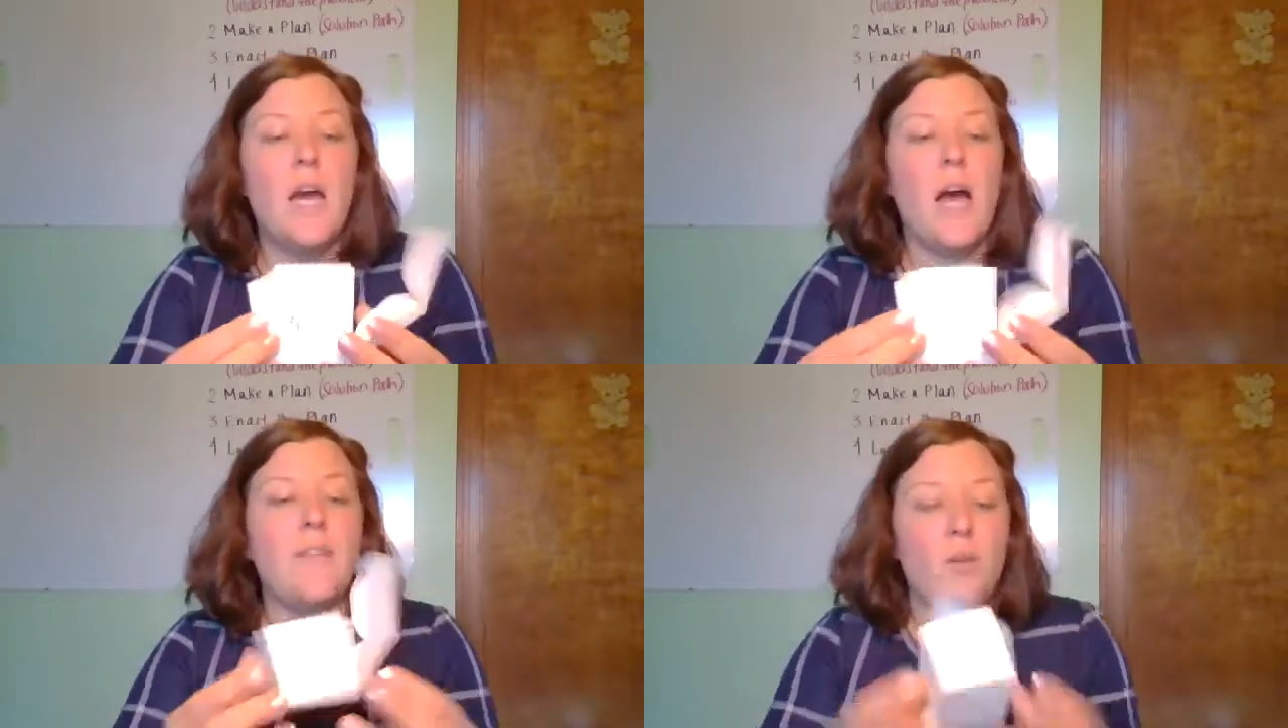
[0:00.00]

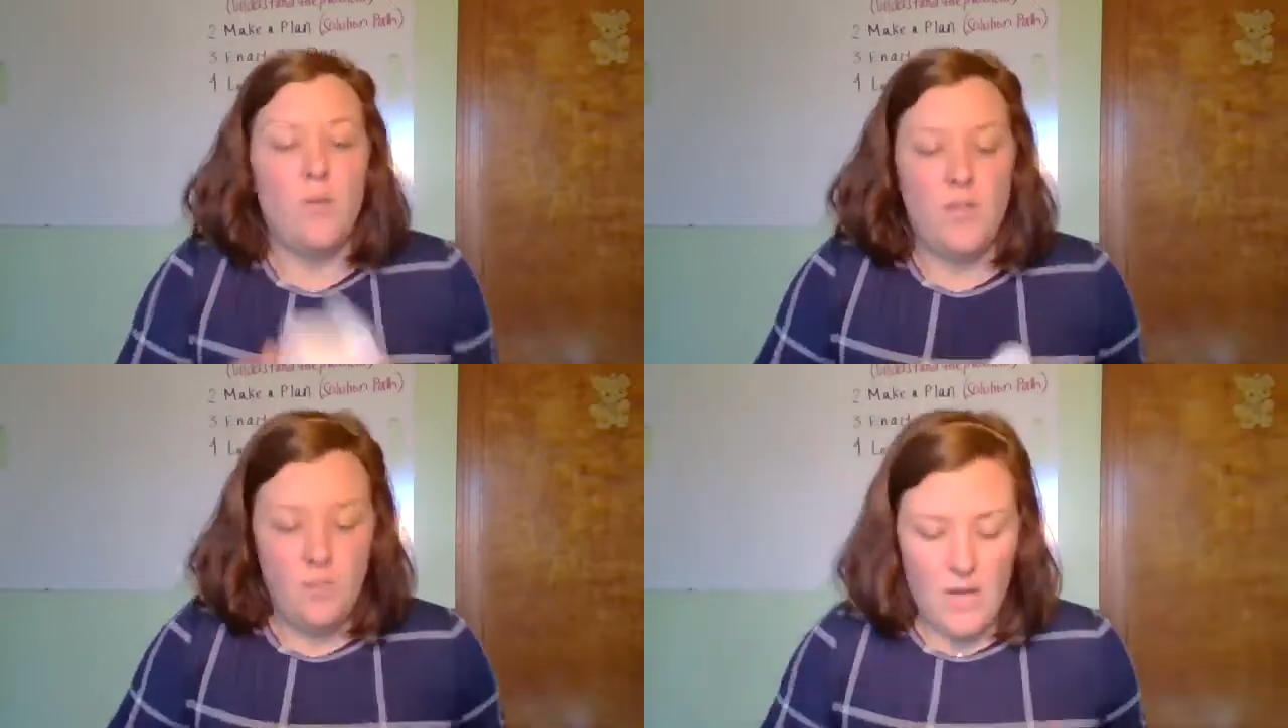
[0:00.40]
And then
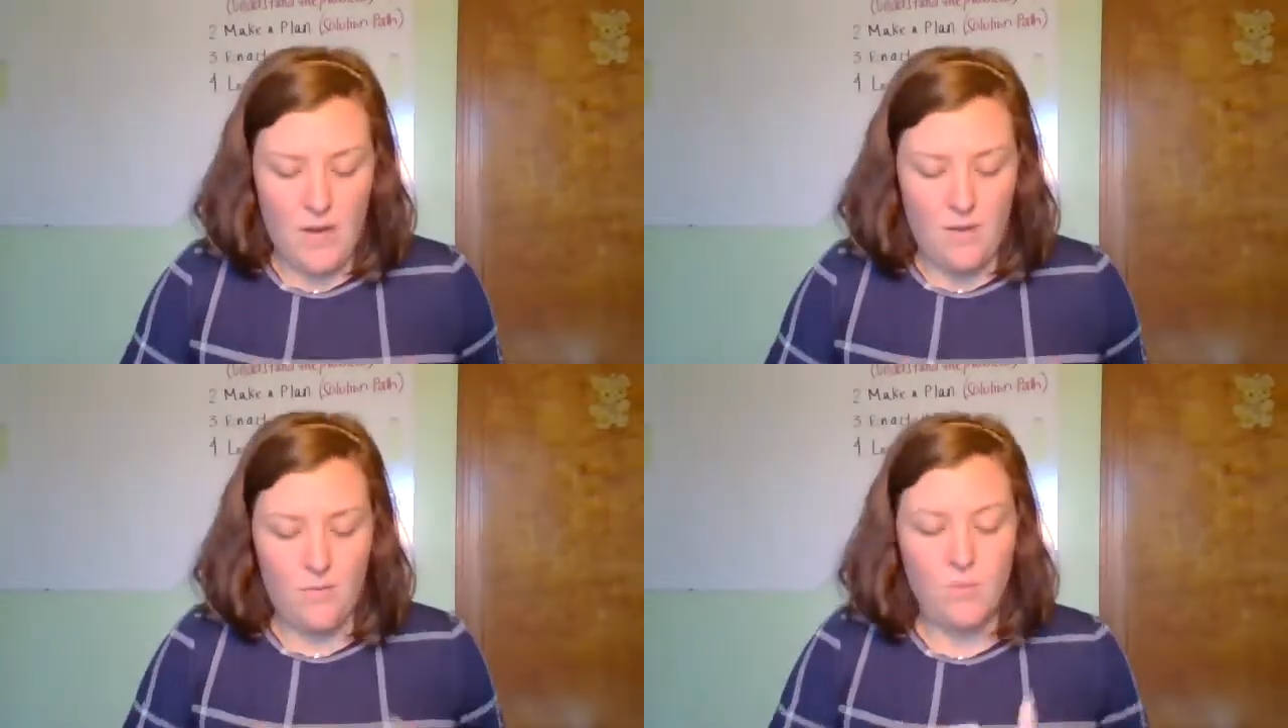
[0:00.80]
once we
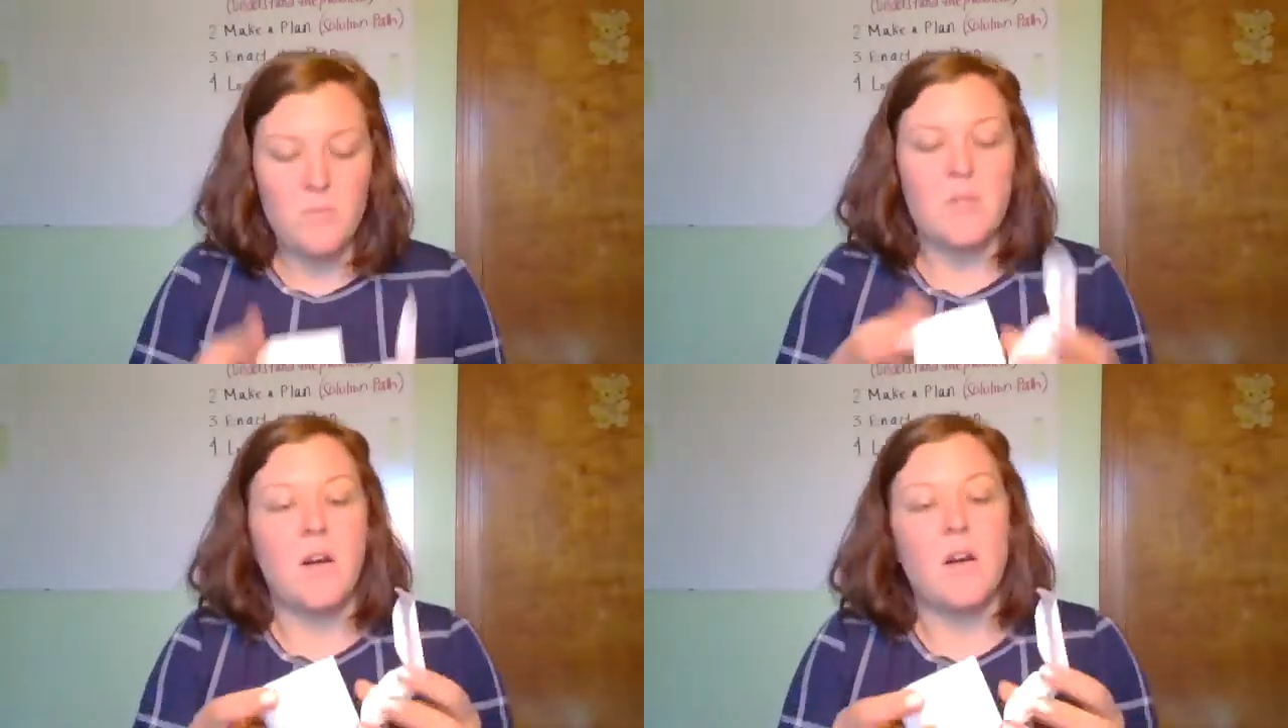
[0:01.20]
have
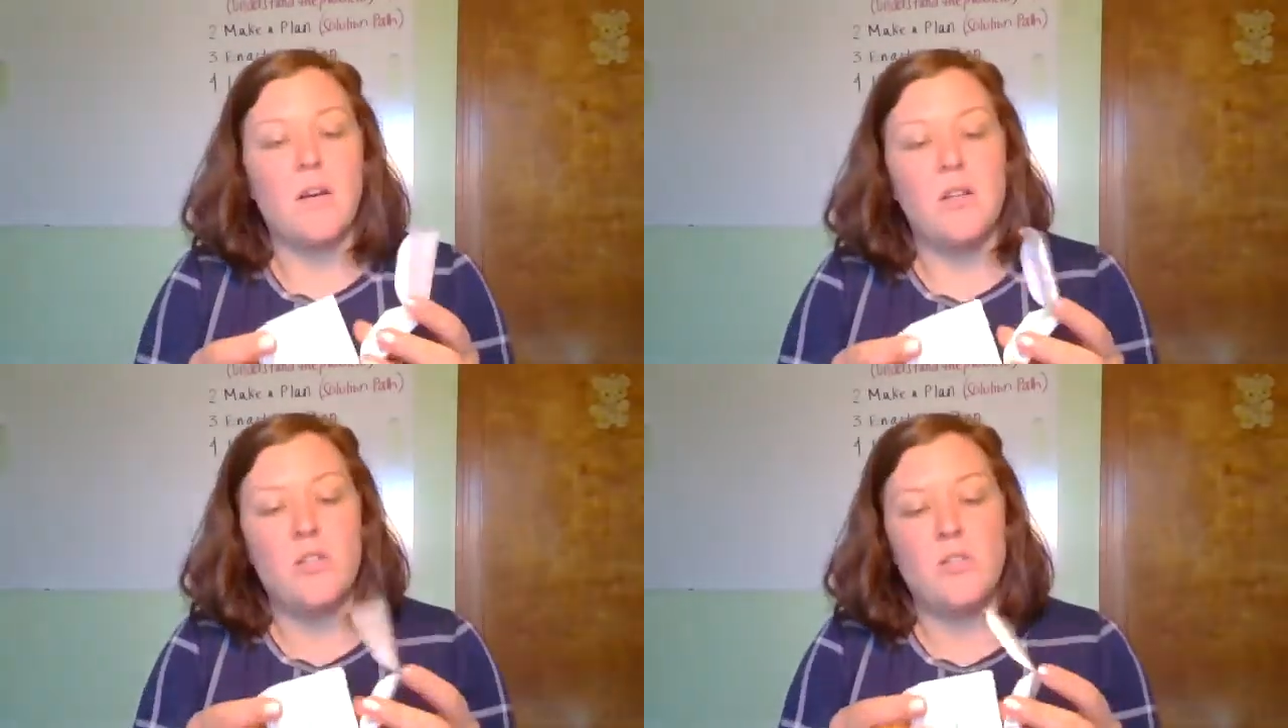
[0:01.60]
our
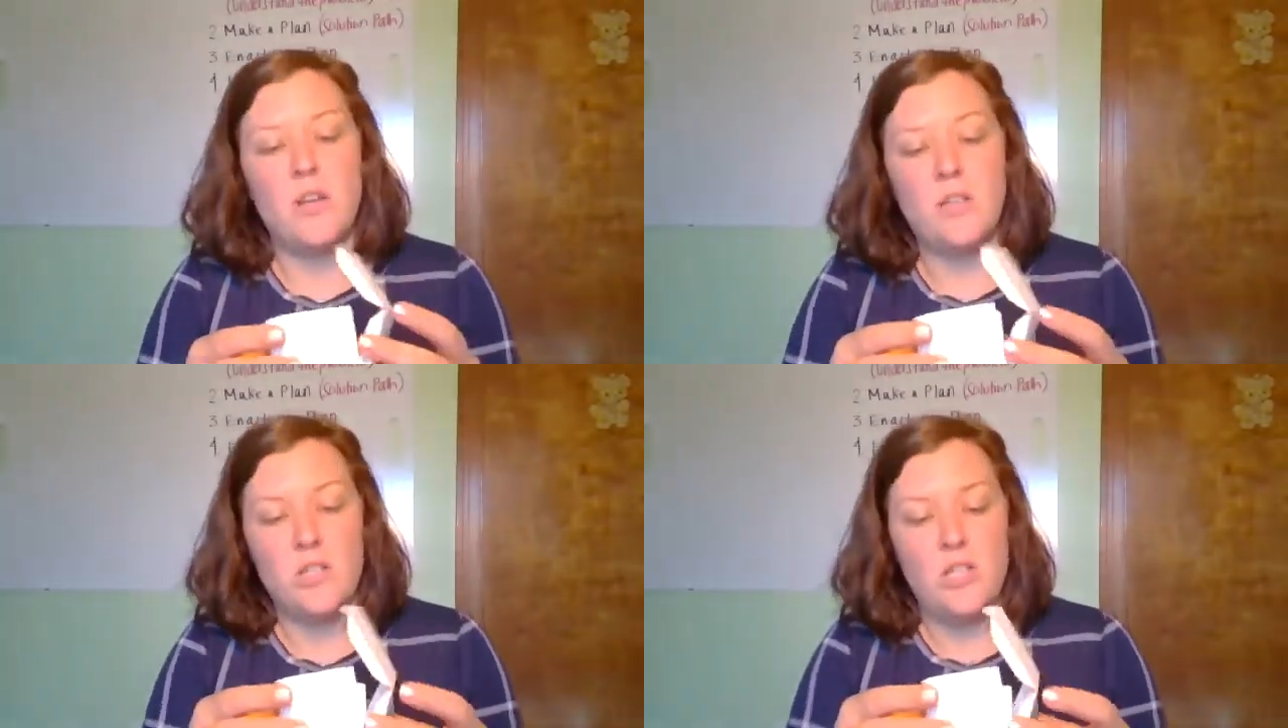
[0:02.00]

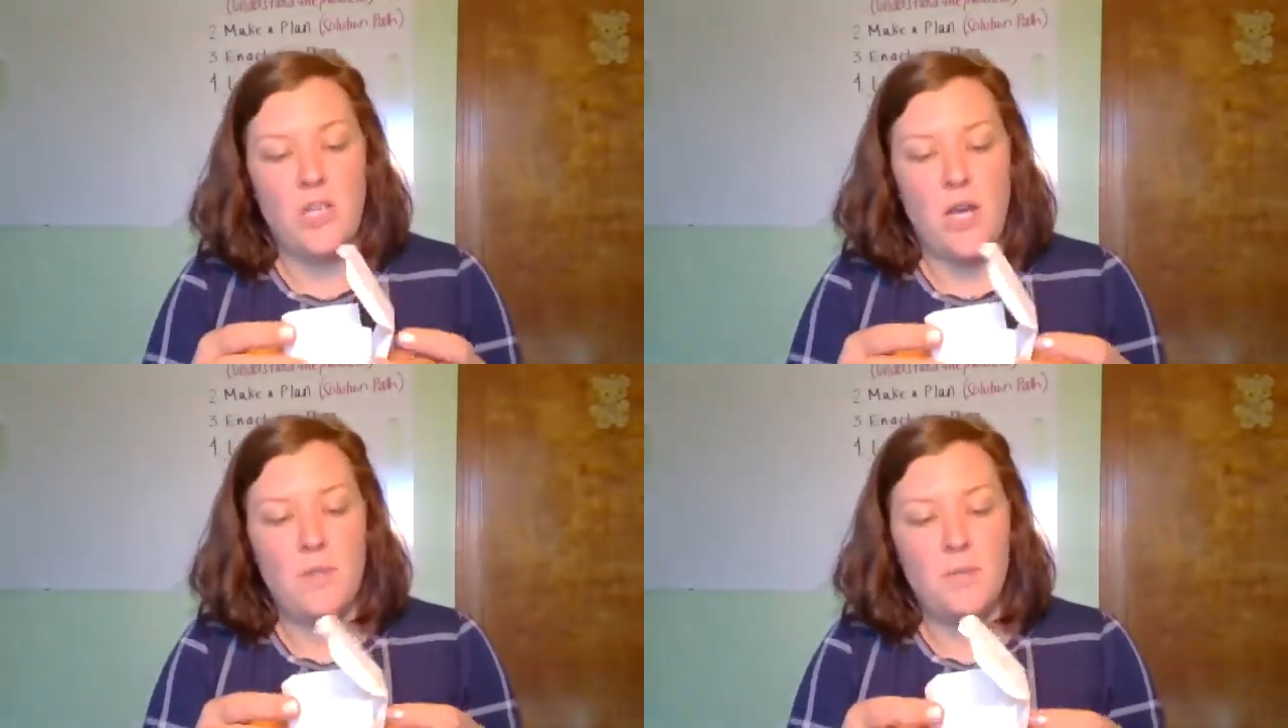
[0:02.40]
constructed
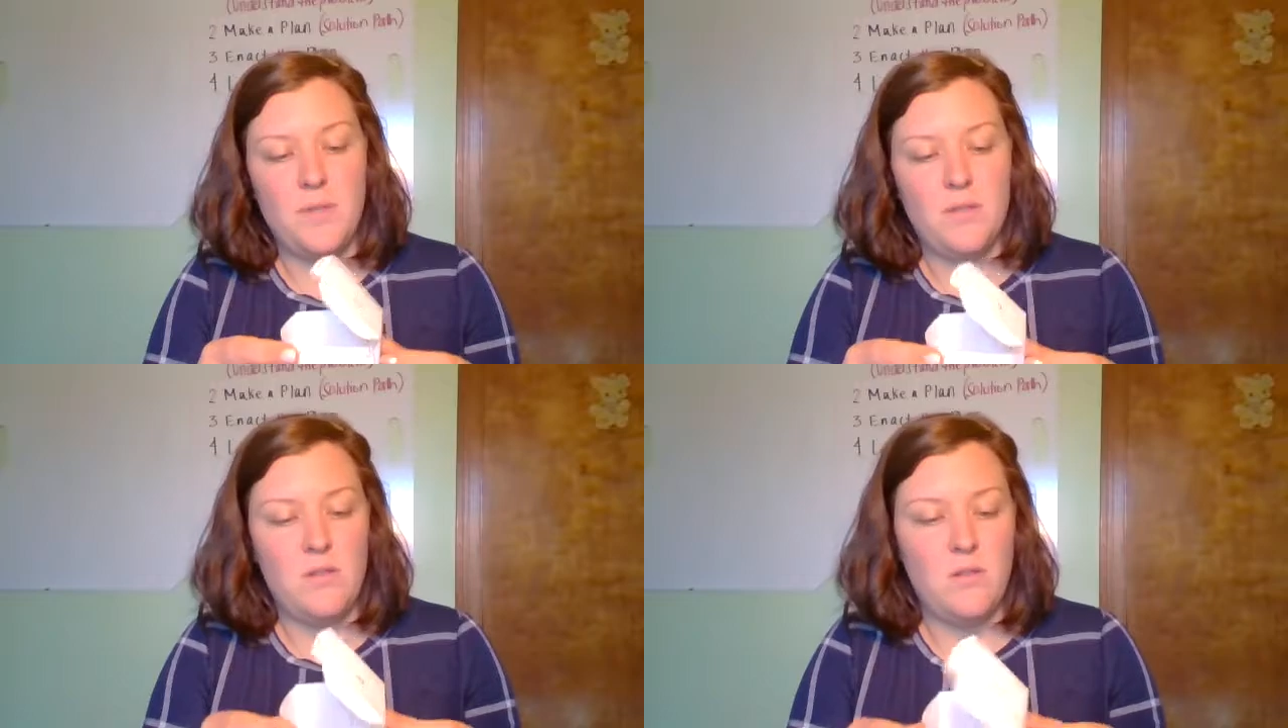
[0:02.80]

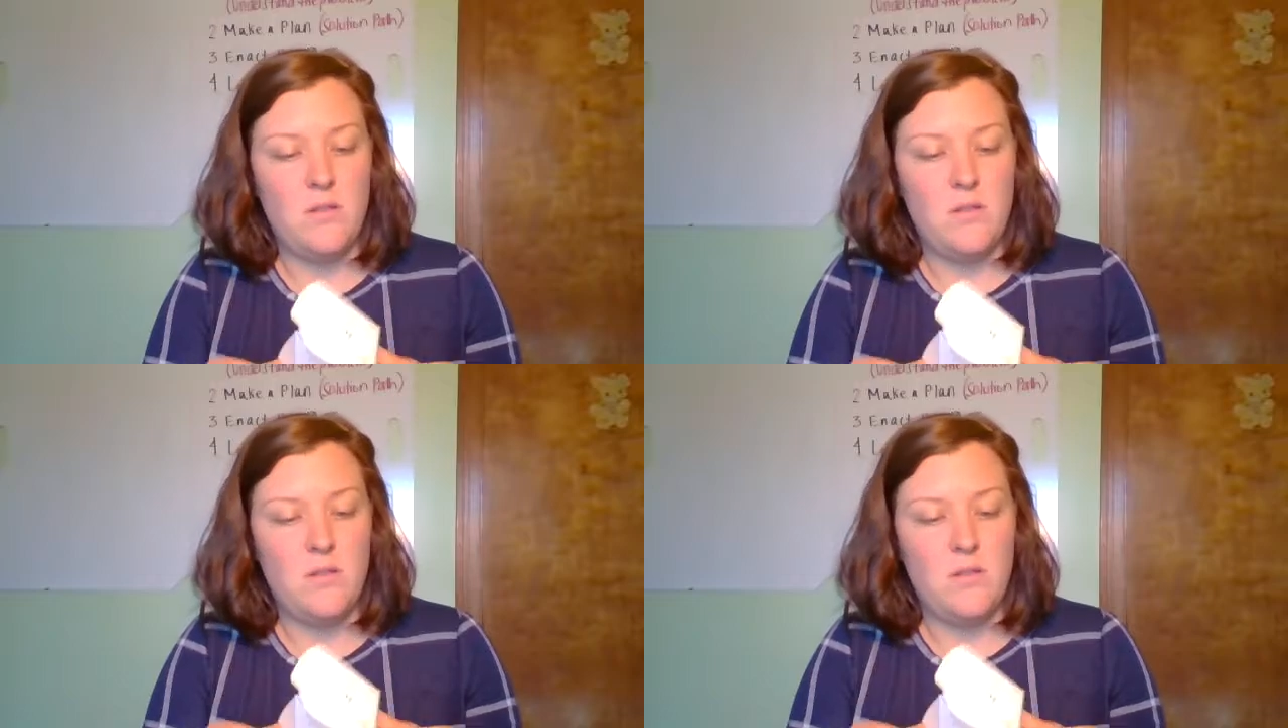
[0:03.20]
shapes,